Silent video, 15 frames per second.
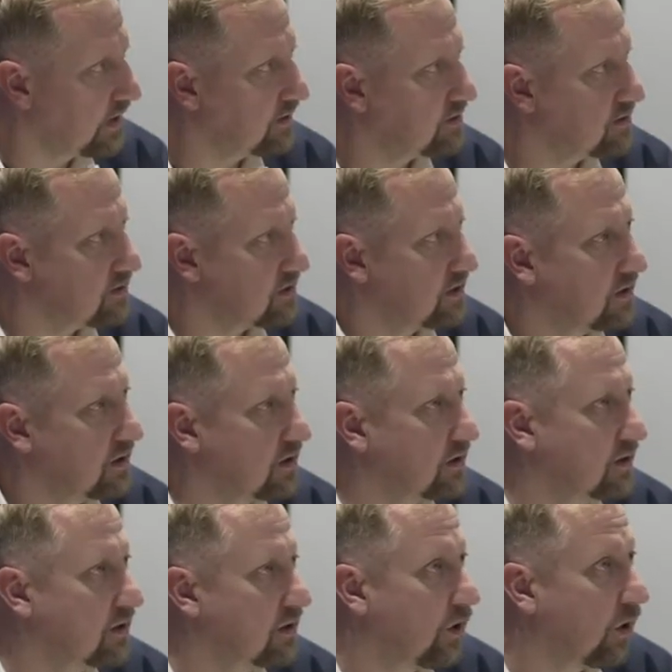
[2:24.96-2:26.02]
each
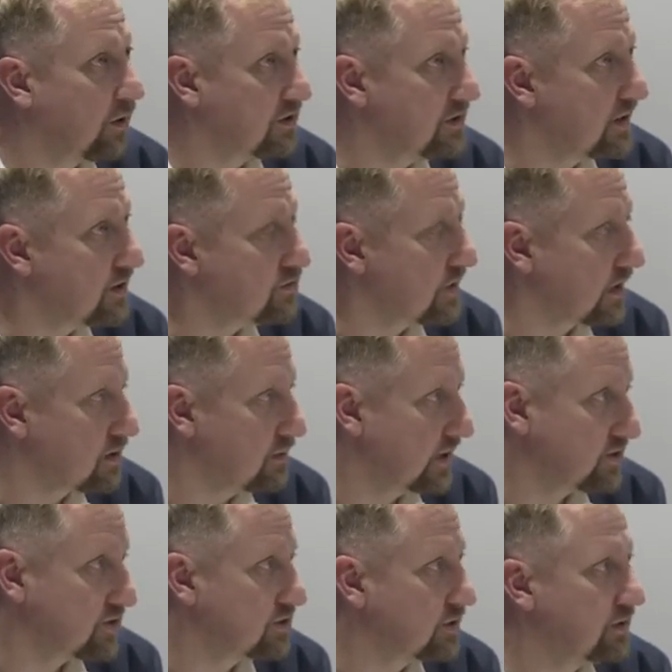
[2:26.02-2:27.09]
individual as to what they
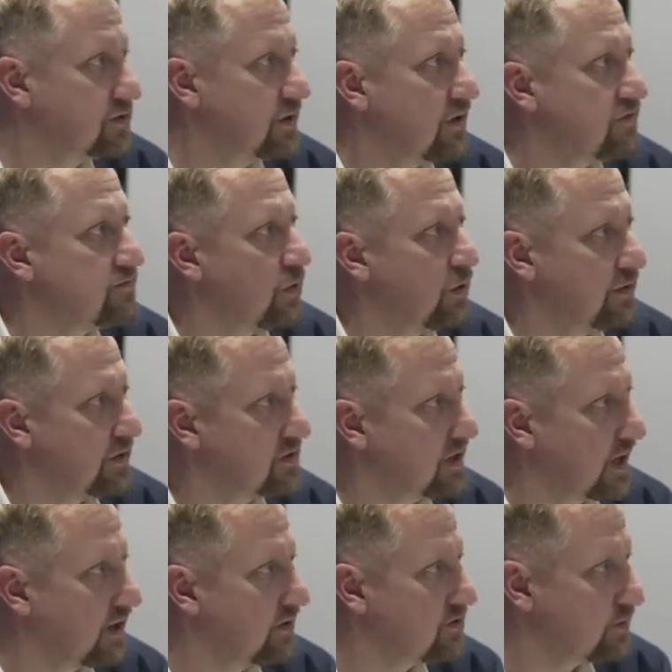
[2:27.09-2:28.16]
say. People
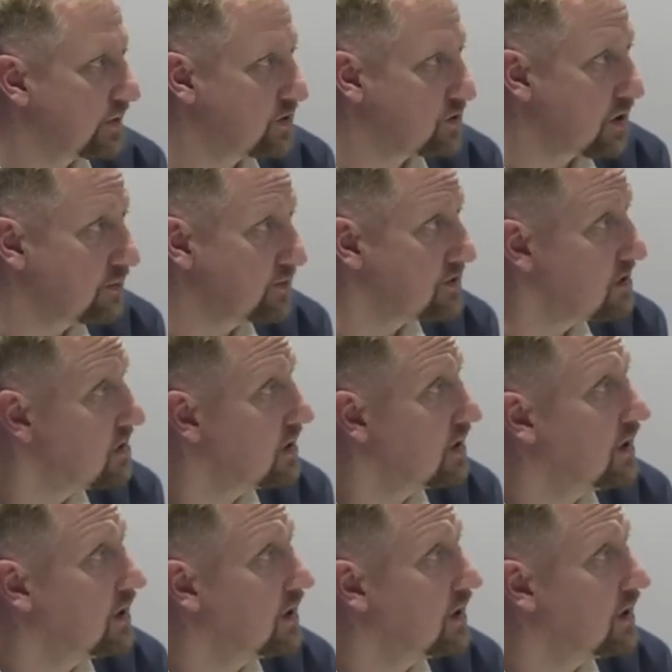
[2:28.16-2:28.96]
are getting used to